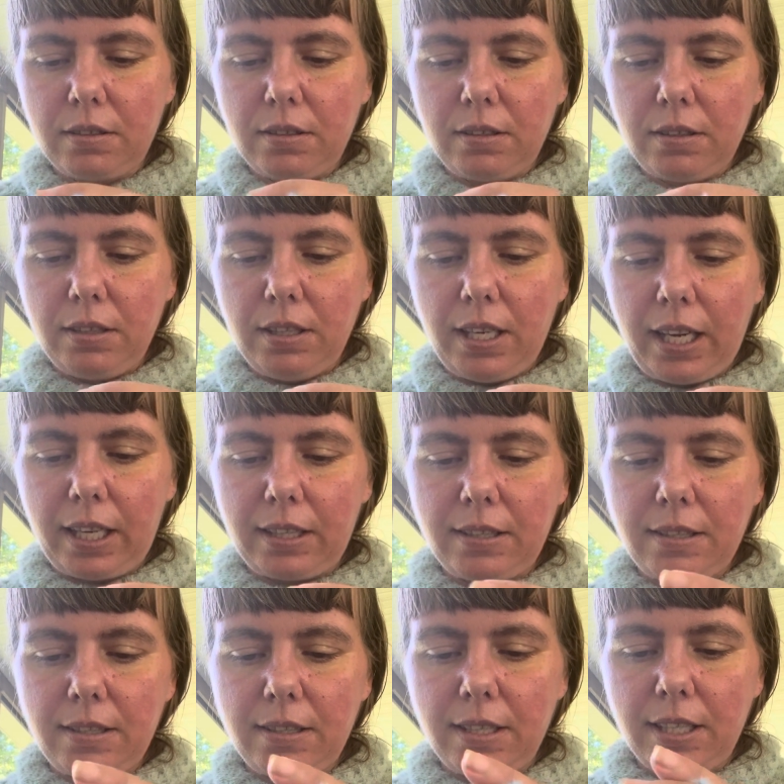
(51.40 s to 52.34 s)

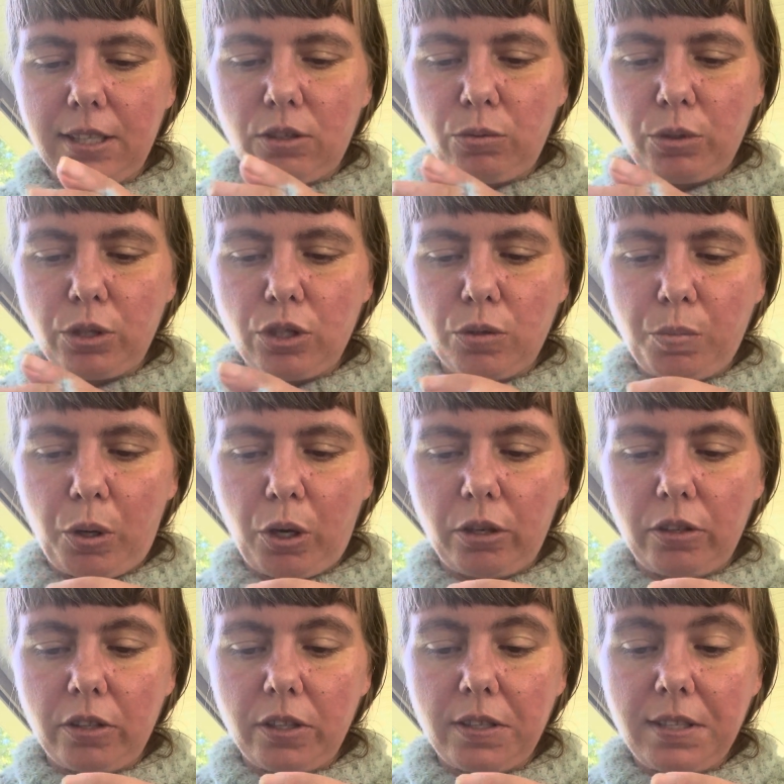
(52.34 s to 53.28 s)
next stitch, which is
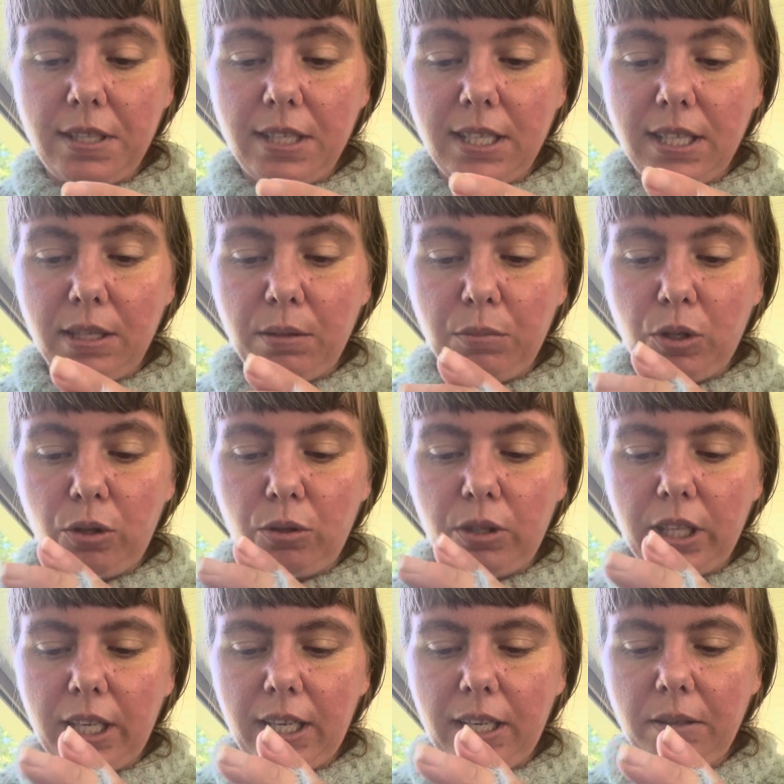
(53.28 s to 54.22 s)
part of the seam,
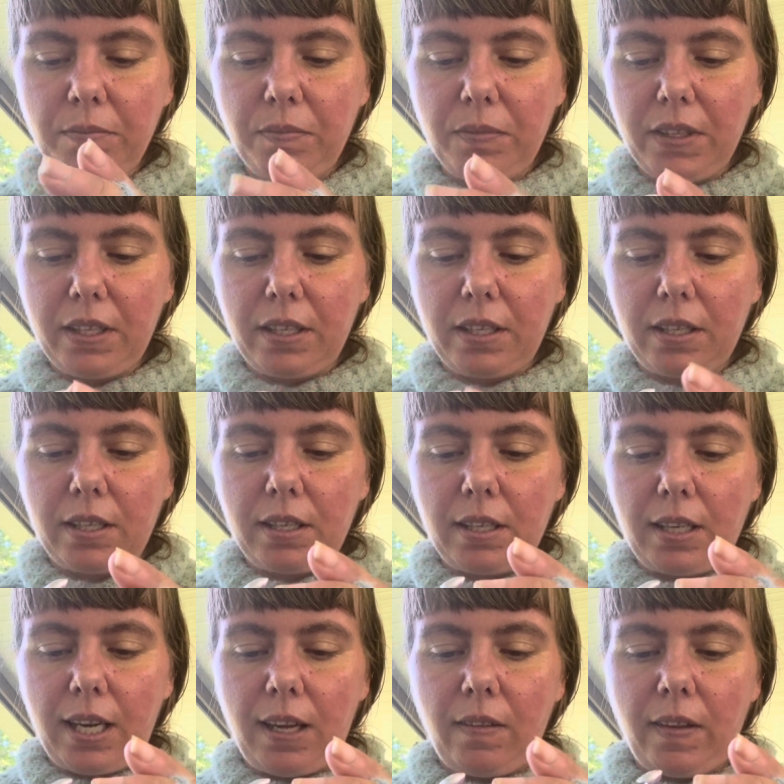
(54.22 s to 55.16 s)
okay?
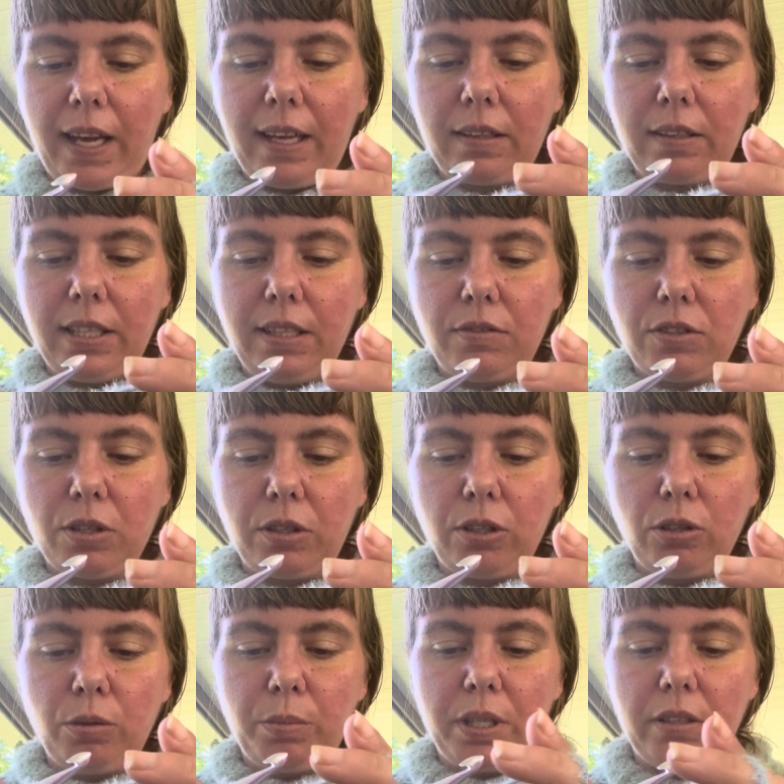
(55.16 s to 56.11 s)
And that leaves a
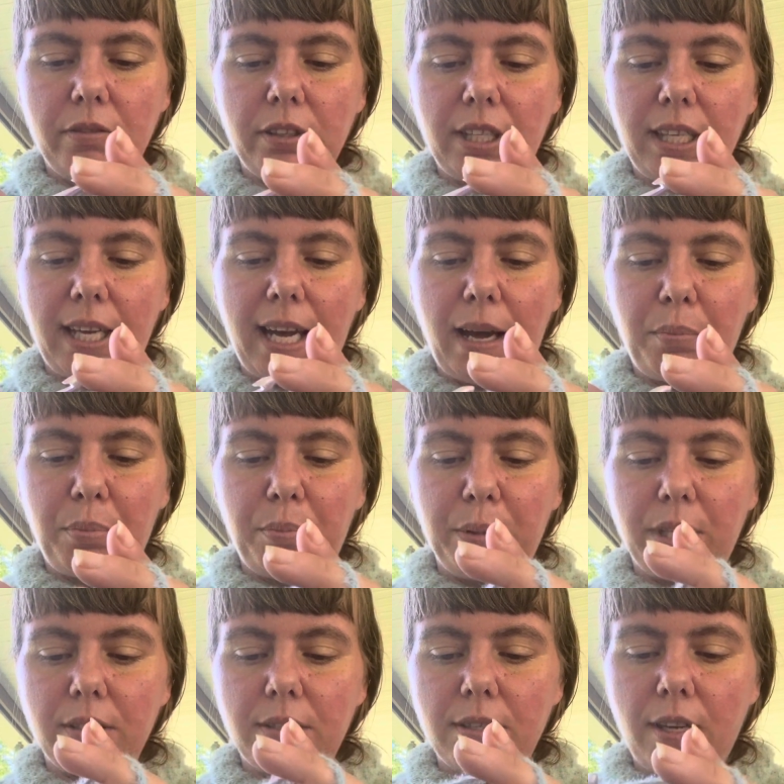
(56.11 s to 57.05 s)
little bit of a gap,
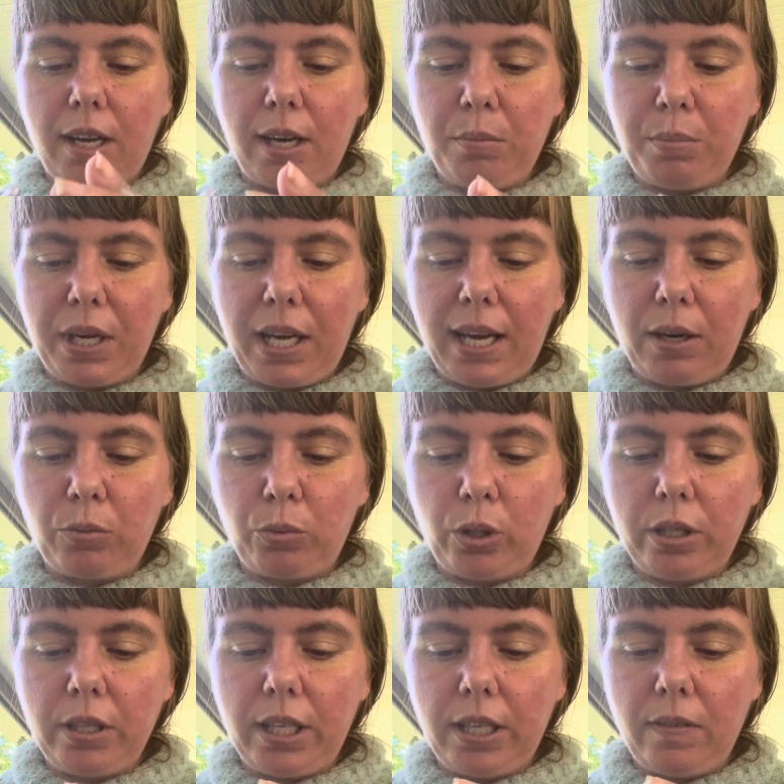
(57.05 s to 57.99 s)
but it's not a bad
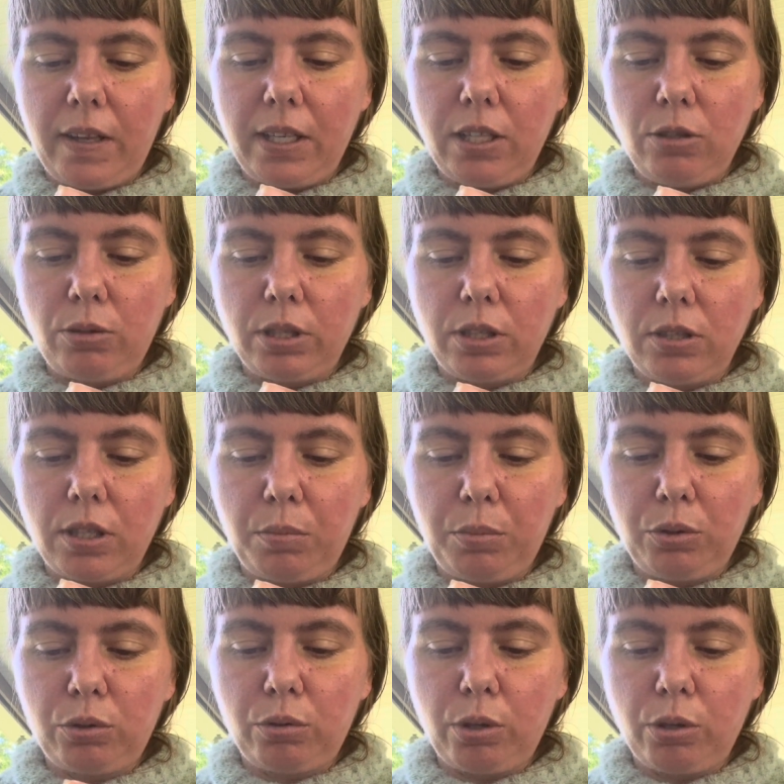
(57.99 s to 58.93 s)
one. And then you can
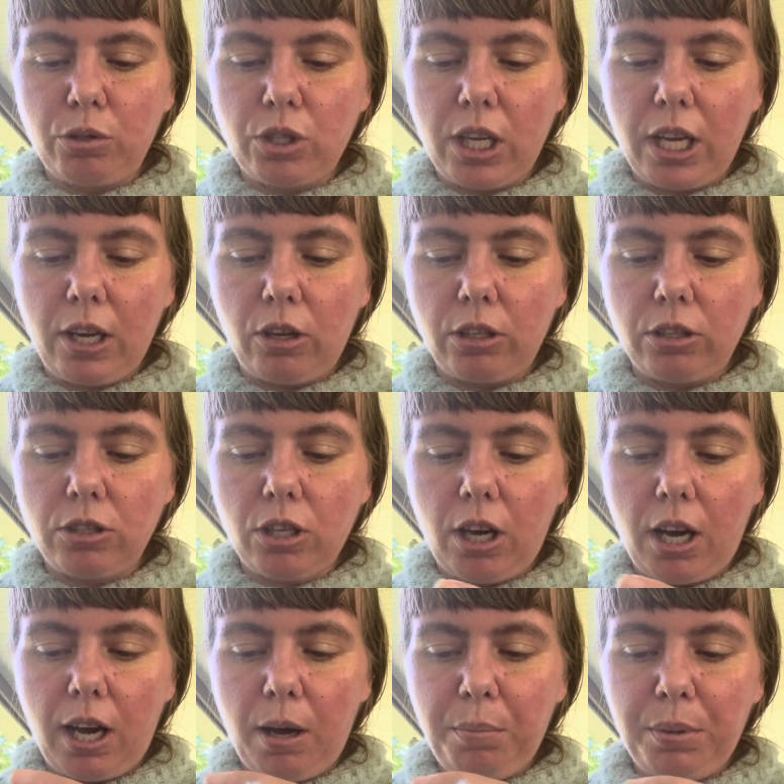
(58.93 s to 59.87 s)
double crochet on
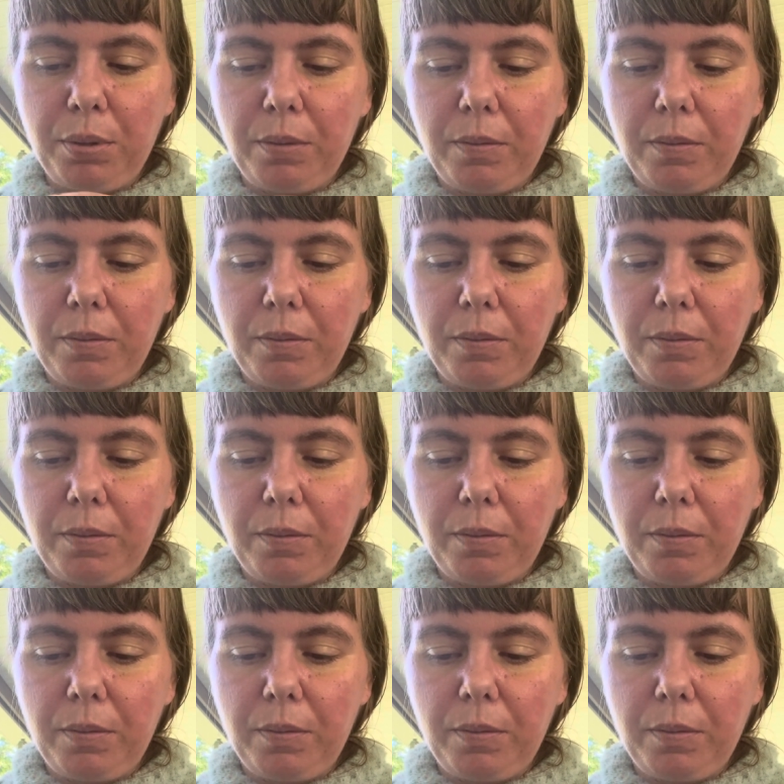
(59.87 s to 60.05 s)
top